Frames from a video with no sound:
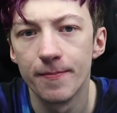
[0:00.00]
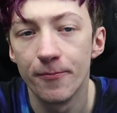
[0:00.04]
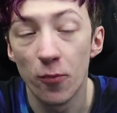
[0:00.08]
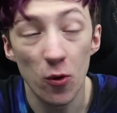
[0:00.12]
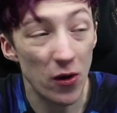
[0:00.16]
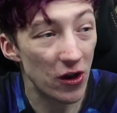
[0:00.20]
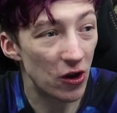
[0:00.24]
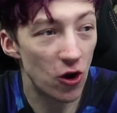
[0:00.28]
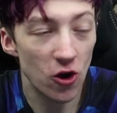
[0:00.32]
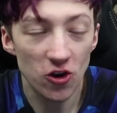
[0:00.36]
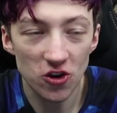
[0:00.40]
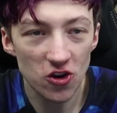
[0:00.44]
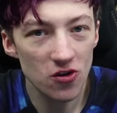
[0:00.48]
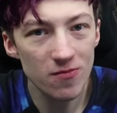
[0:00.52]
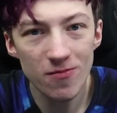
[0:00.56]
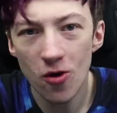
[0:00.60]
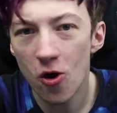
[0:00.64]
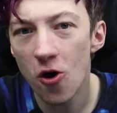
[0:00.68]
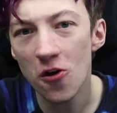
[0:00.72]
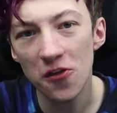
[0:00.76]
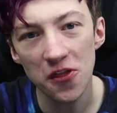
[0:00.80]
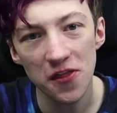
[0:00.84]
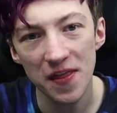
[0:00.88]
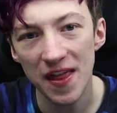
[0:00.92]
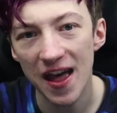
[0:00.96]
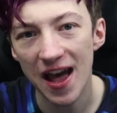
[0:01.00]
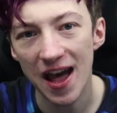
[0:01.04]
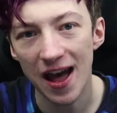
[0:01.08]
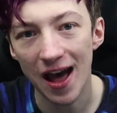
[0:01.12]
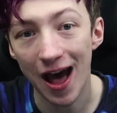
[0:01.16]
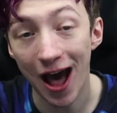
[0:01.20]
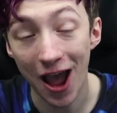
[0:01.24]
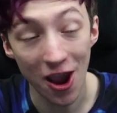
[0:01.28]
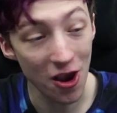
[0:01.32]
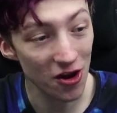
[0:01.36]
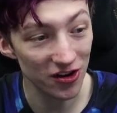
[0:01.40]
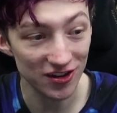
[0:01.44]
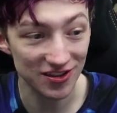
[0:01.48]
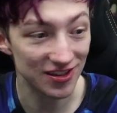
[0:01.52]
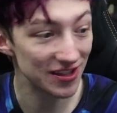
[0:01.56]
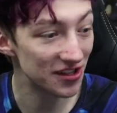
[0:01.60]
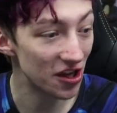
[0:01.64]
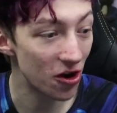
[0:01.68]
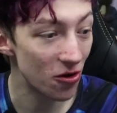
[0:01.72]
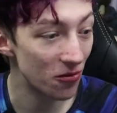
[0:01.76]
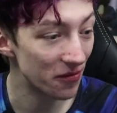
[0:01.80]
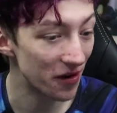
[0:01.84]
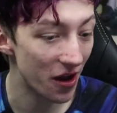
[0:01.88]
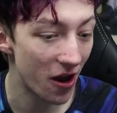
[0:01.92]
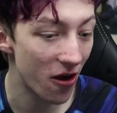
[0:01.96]
But we could do more than that. I honestly
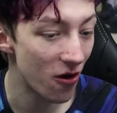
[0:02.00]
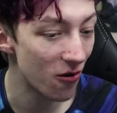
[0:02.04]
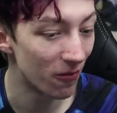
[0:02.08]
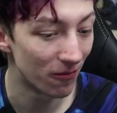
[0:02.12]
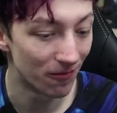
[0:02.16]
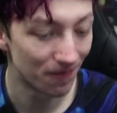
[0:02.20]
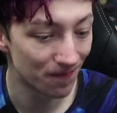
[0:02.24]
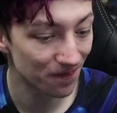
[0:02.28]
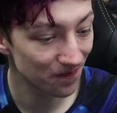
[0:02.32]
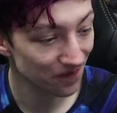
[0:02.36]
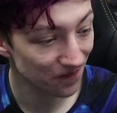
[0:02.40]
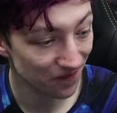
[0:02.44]
don't know.